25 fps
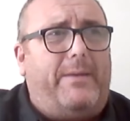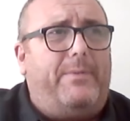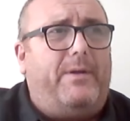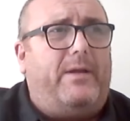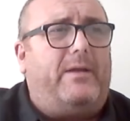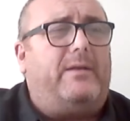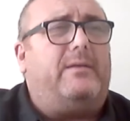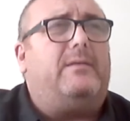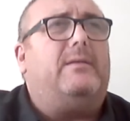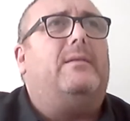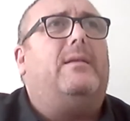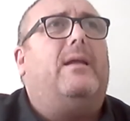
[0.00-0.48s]

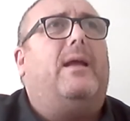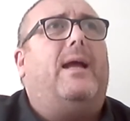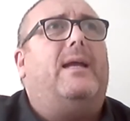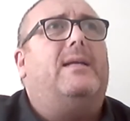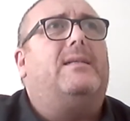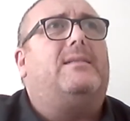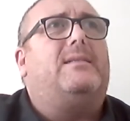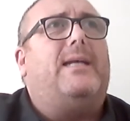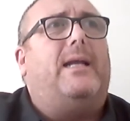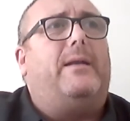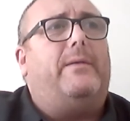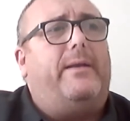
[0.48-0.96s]
But
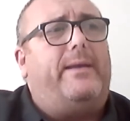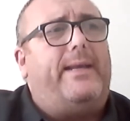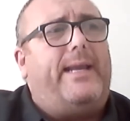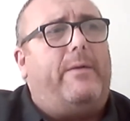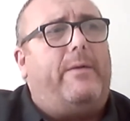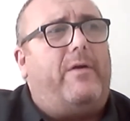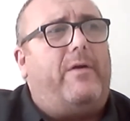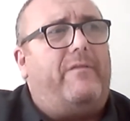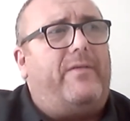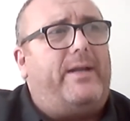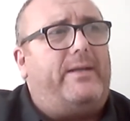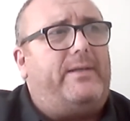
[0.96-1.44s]
as I said,
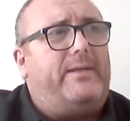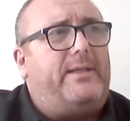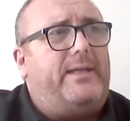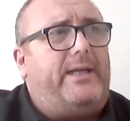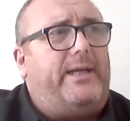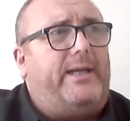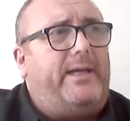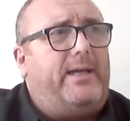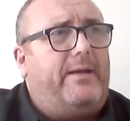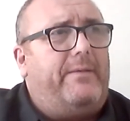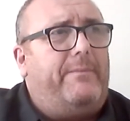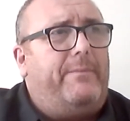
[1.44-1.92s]
now I've had
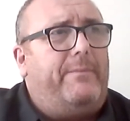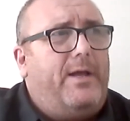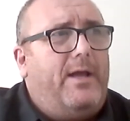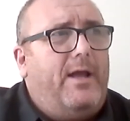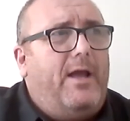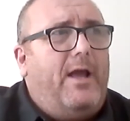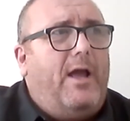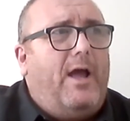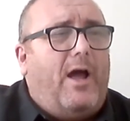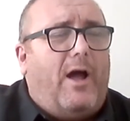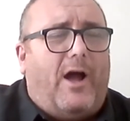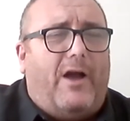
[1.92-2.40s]

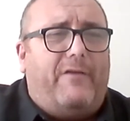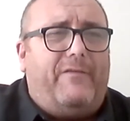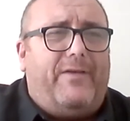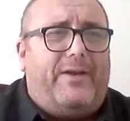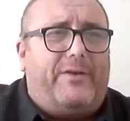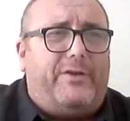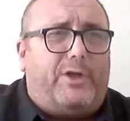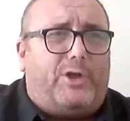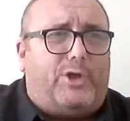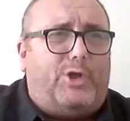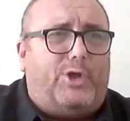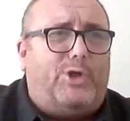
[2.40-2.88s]

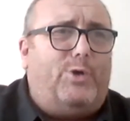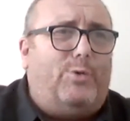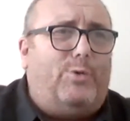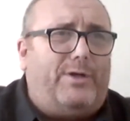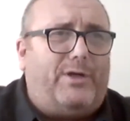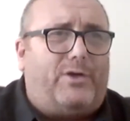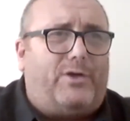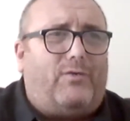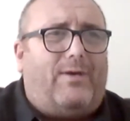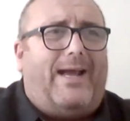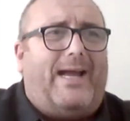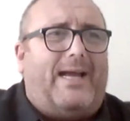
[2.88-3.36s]
the coup
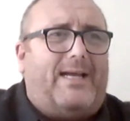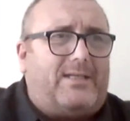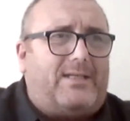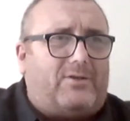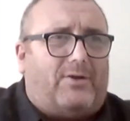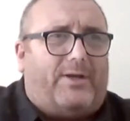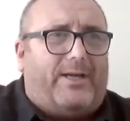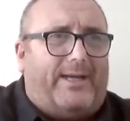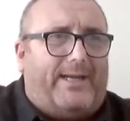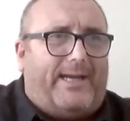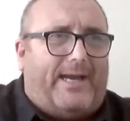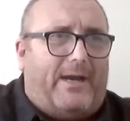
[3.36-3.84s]
de grace
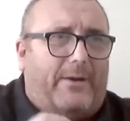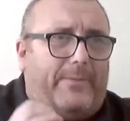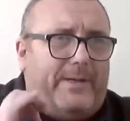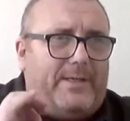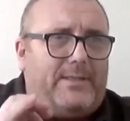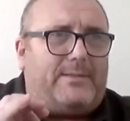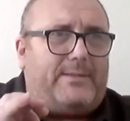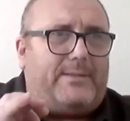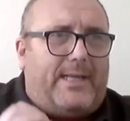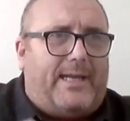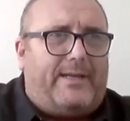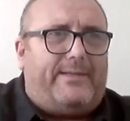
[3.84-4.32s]
on it now.
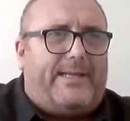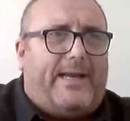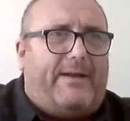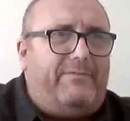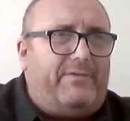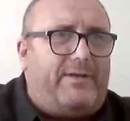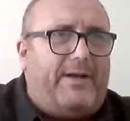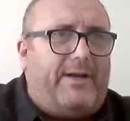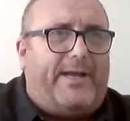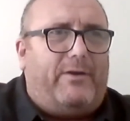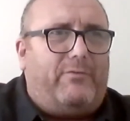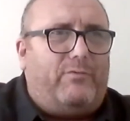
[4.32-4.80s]

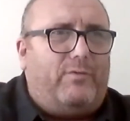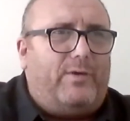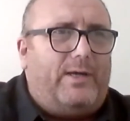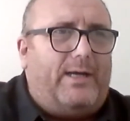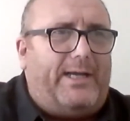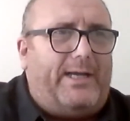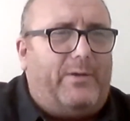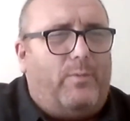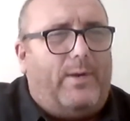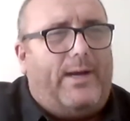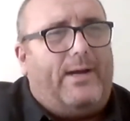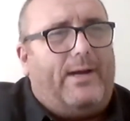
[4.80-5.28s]
They've done it
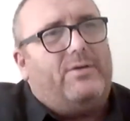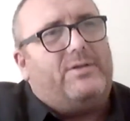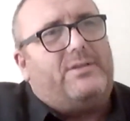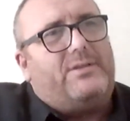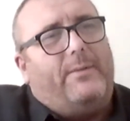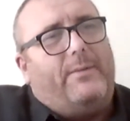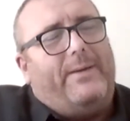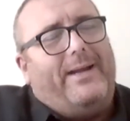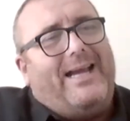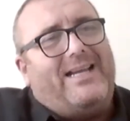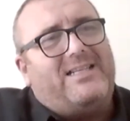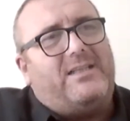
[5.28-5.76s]
really well,
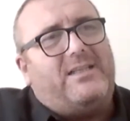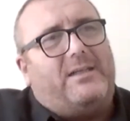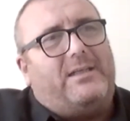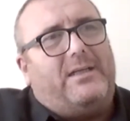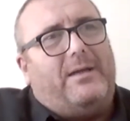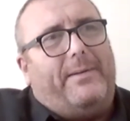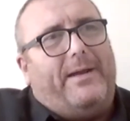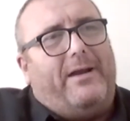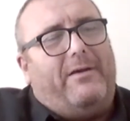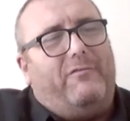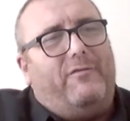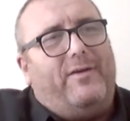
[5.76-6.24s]
so it hasn't
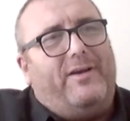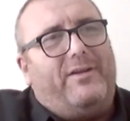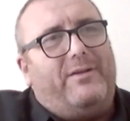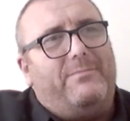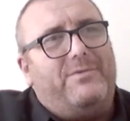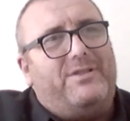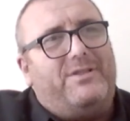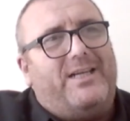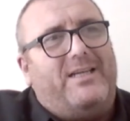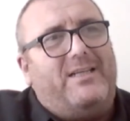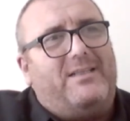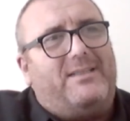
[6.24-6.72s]
come out of
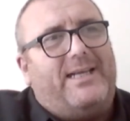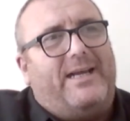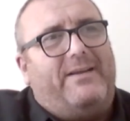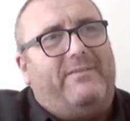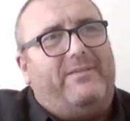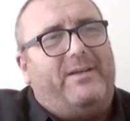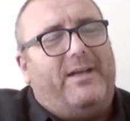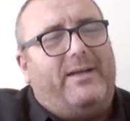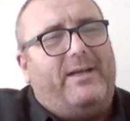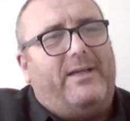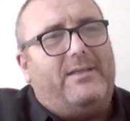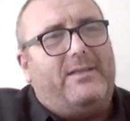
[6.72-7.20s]
rhythm since
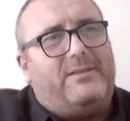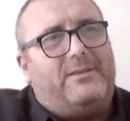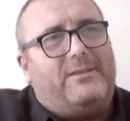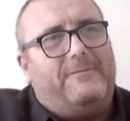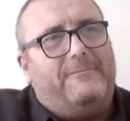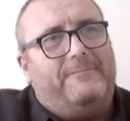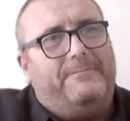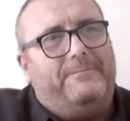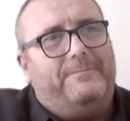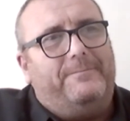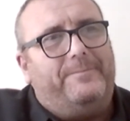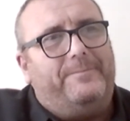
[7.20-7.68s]
they've done it. So,